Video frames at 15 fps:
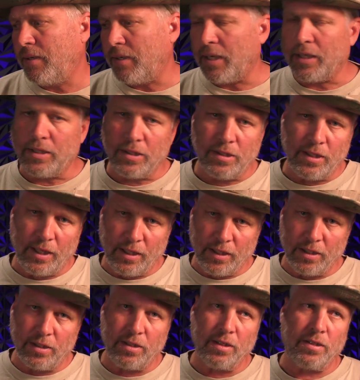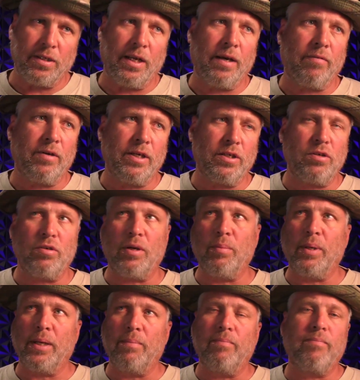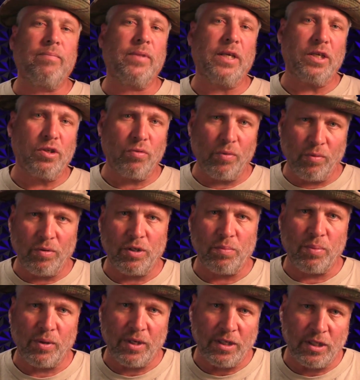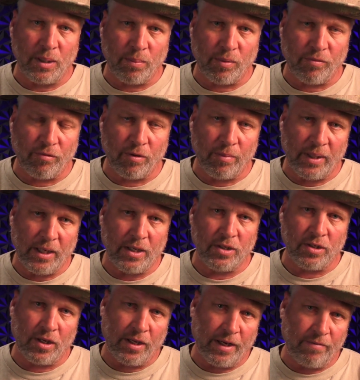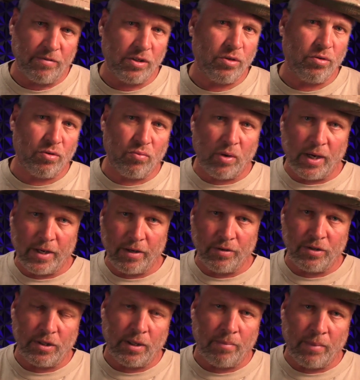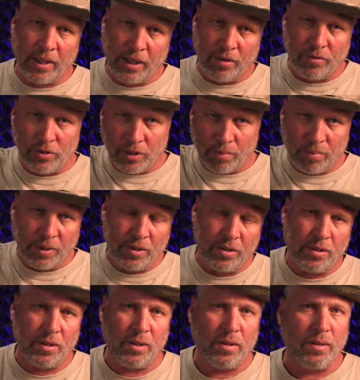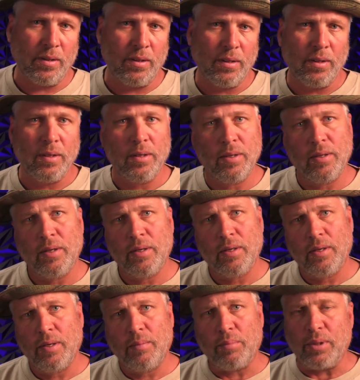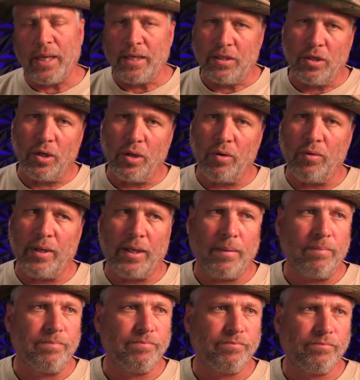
Not to say this doesn't have history, but this one was pretty simple for me because all I have to do is walk outside my house up onto the plateau and